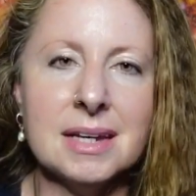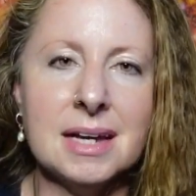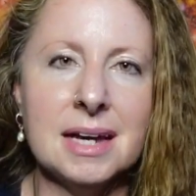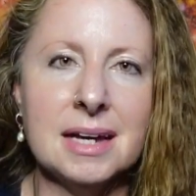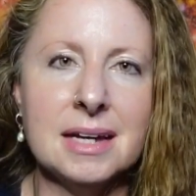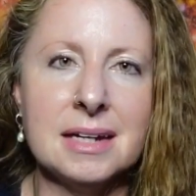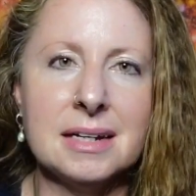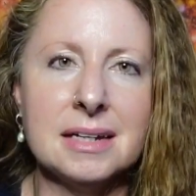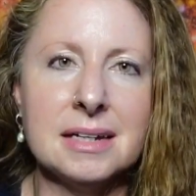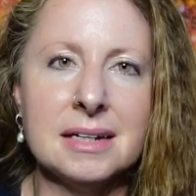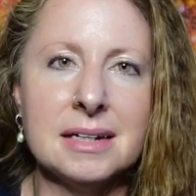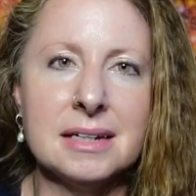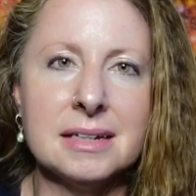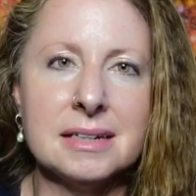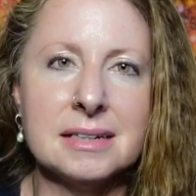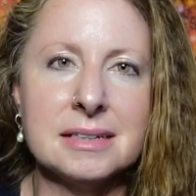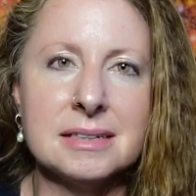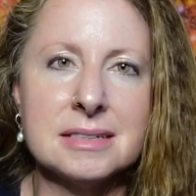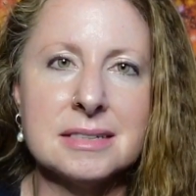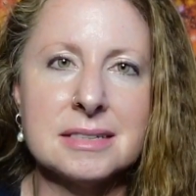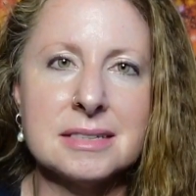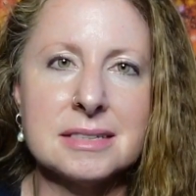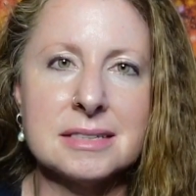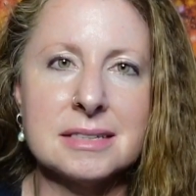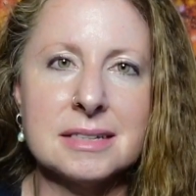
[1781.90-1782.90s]
And it
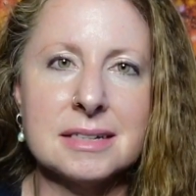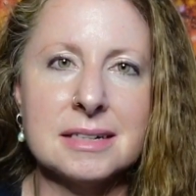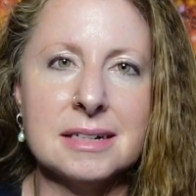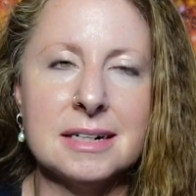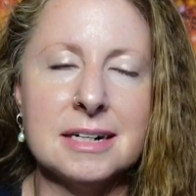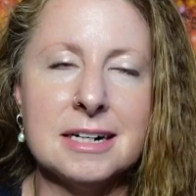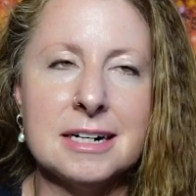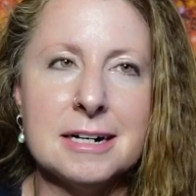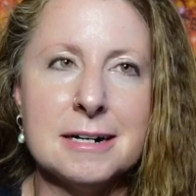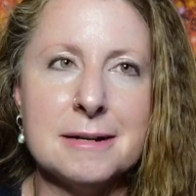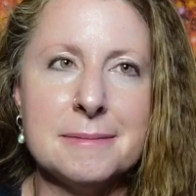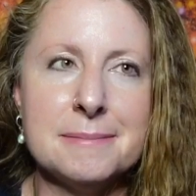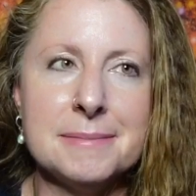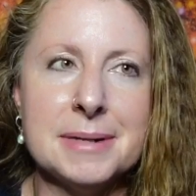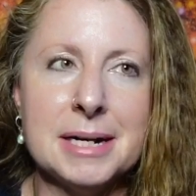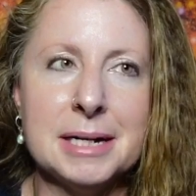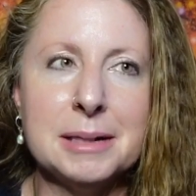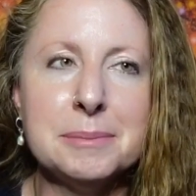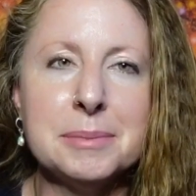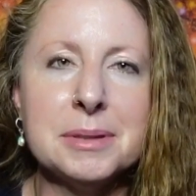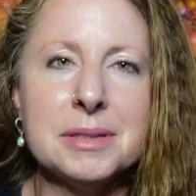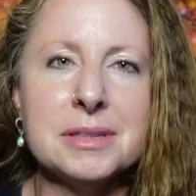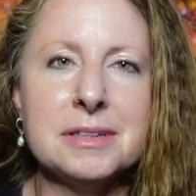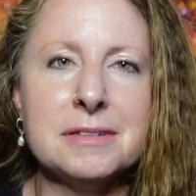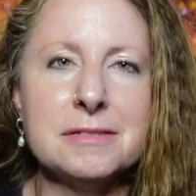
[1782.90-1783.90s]
is
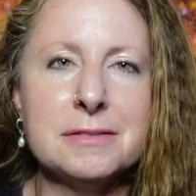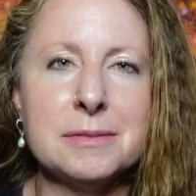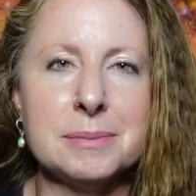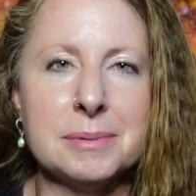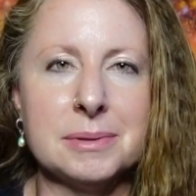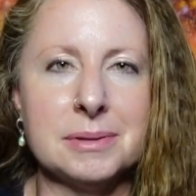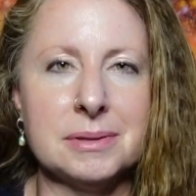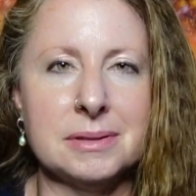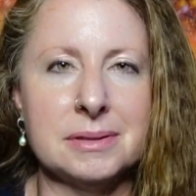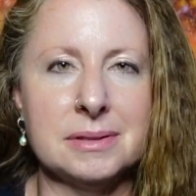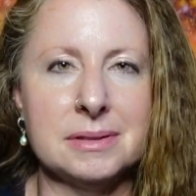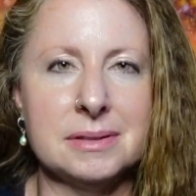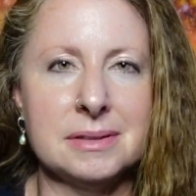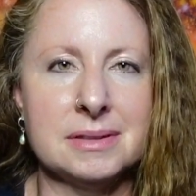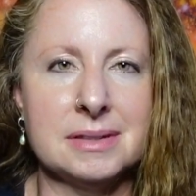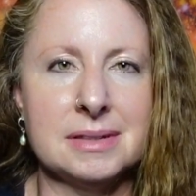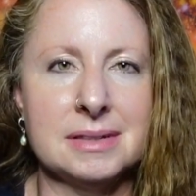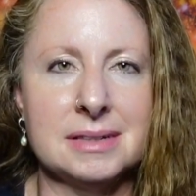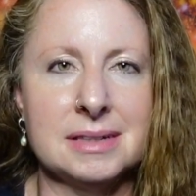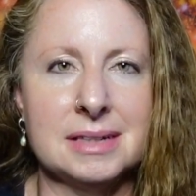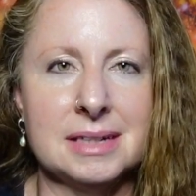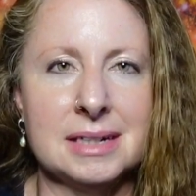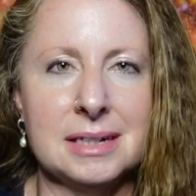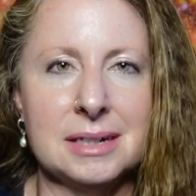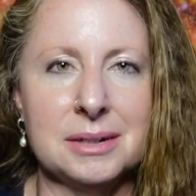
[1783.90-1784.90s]
unbelievable
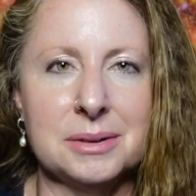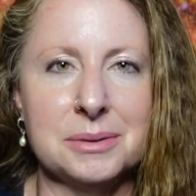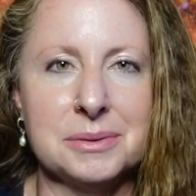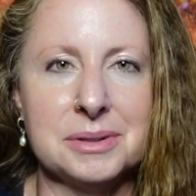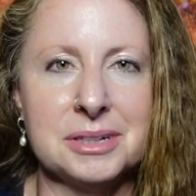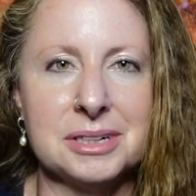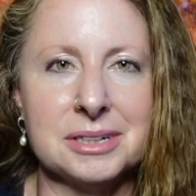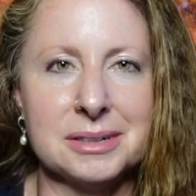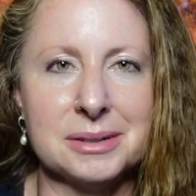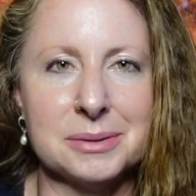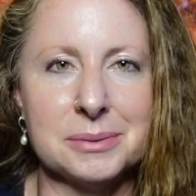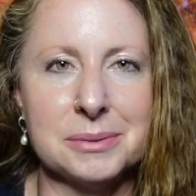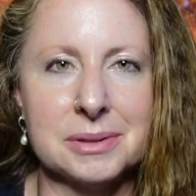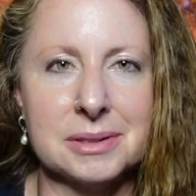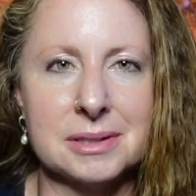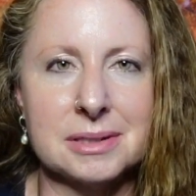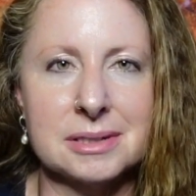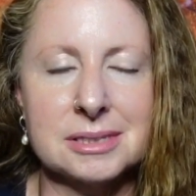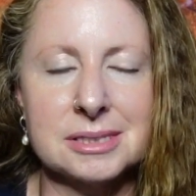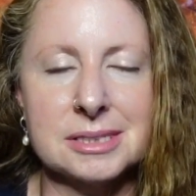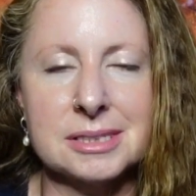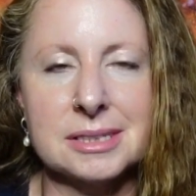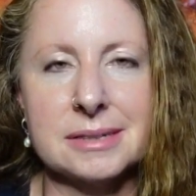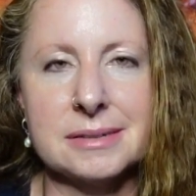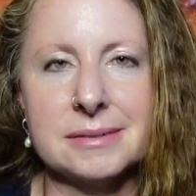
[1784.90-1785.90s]
how good it
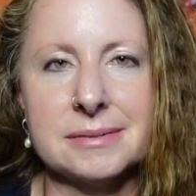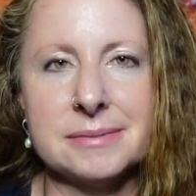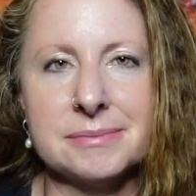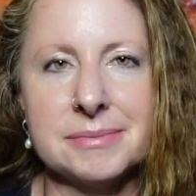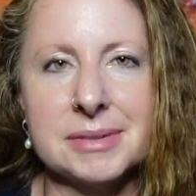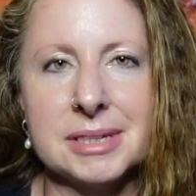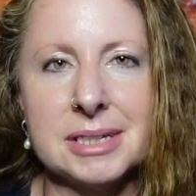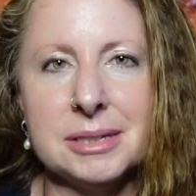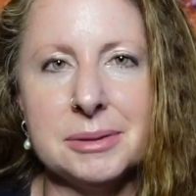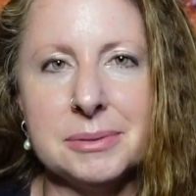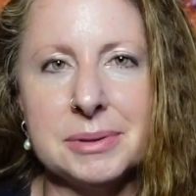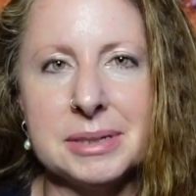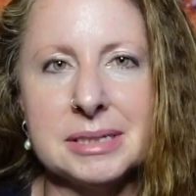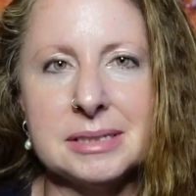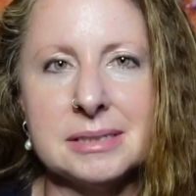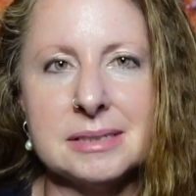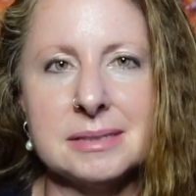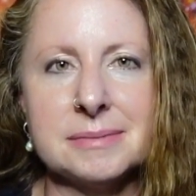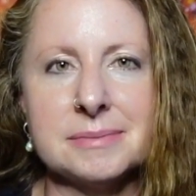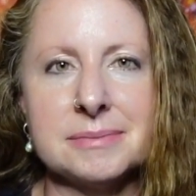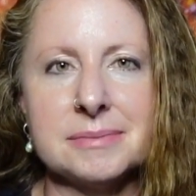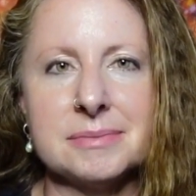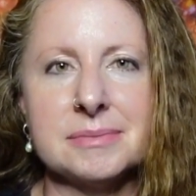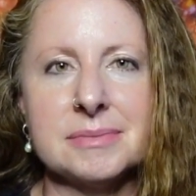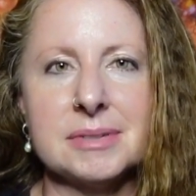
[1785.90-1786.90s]
works. So
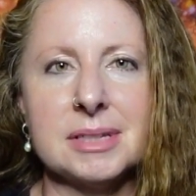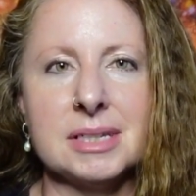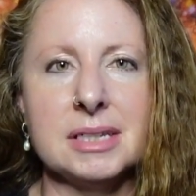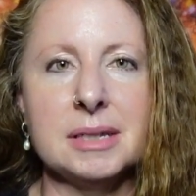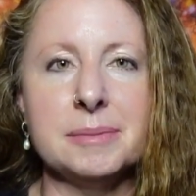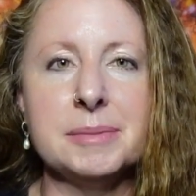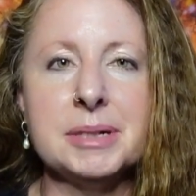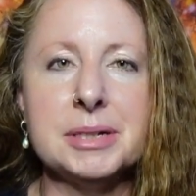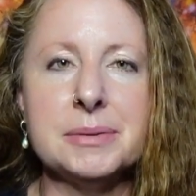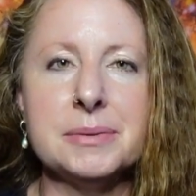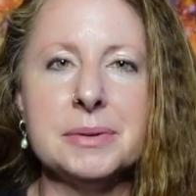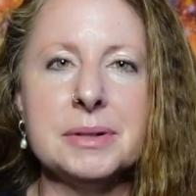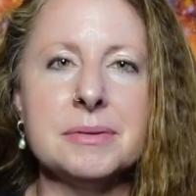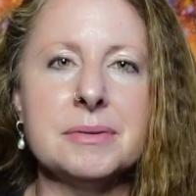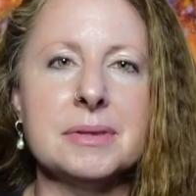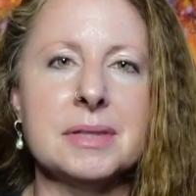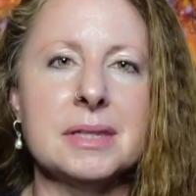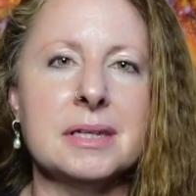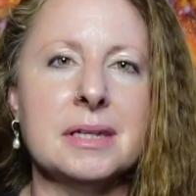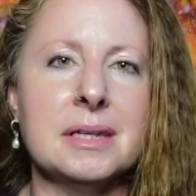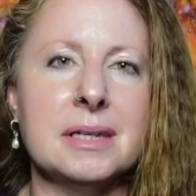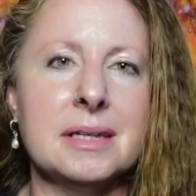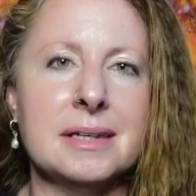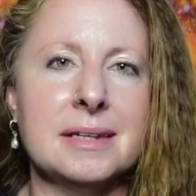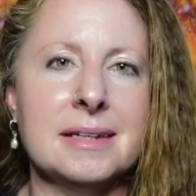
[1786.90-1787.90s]
anyways, let me know what you
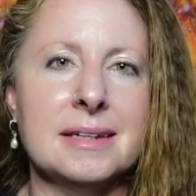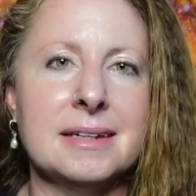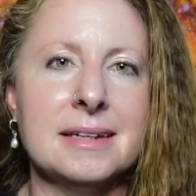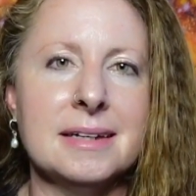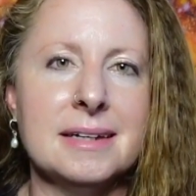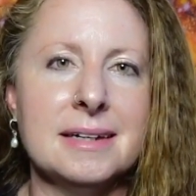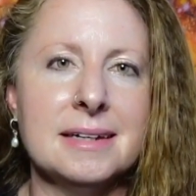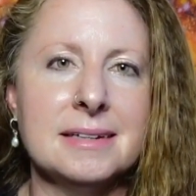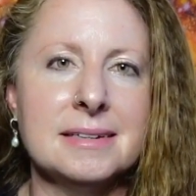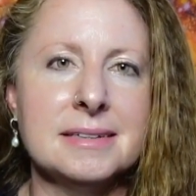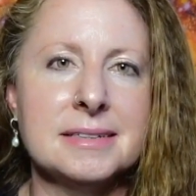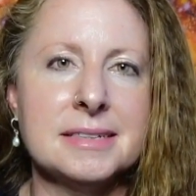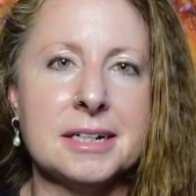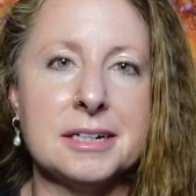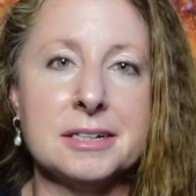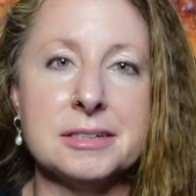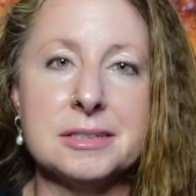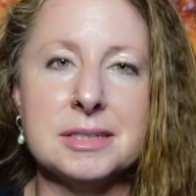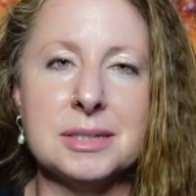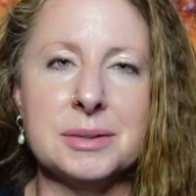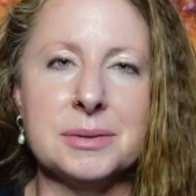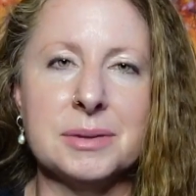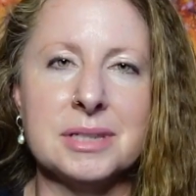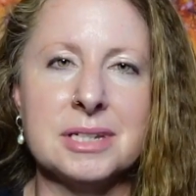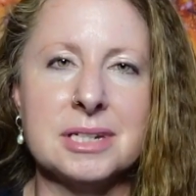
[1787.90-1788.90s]
think, and I'll
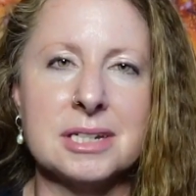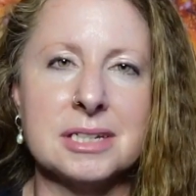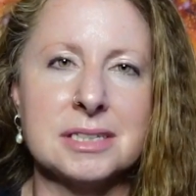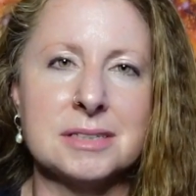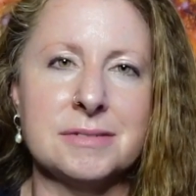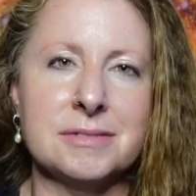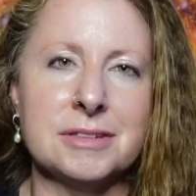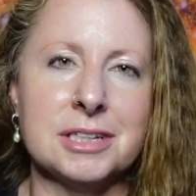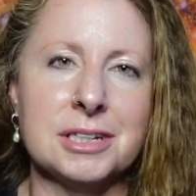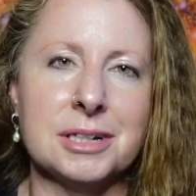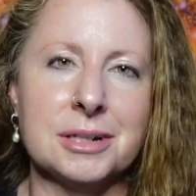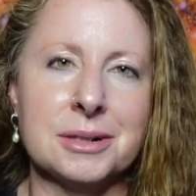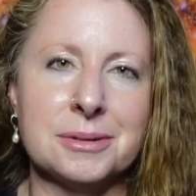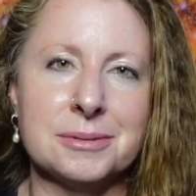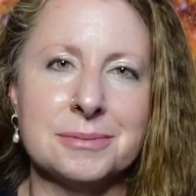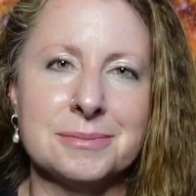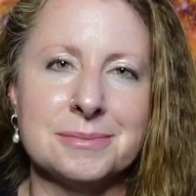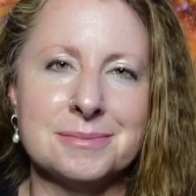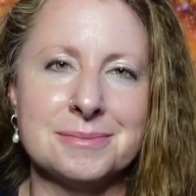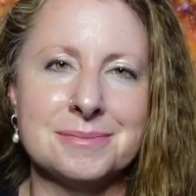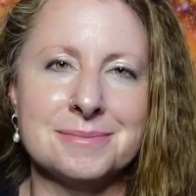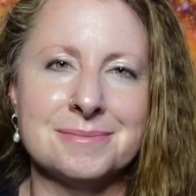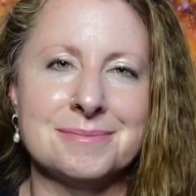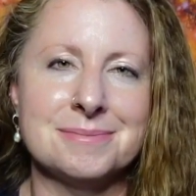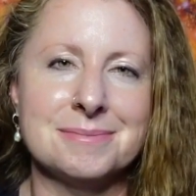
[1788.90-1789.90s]
see you on the next video.
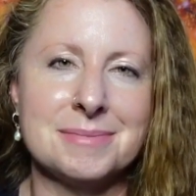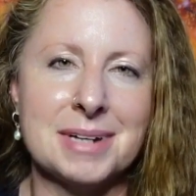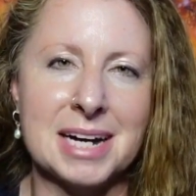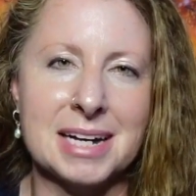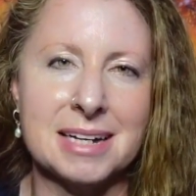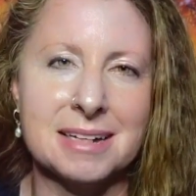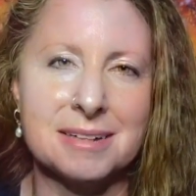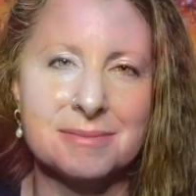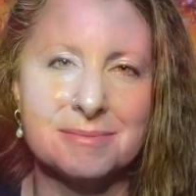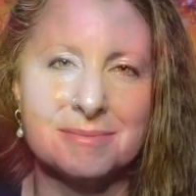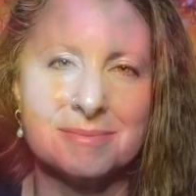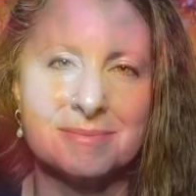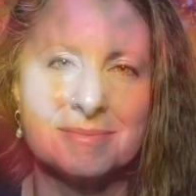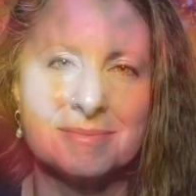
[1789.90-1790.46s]
Bye.